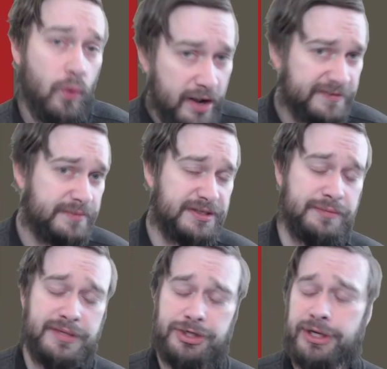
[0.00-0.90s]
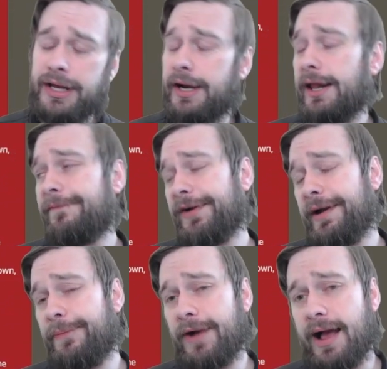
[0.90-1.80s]
one of them's in Michigan. And I'm
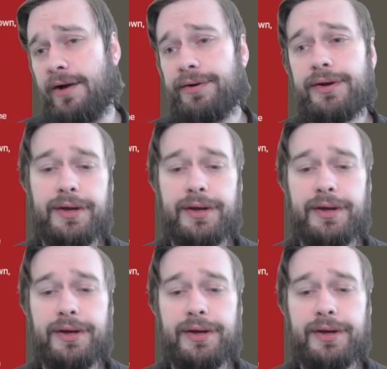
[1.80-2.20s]
very proud.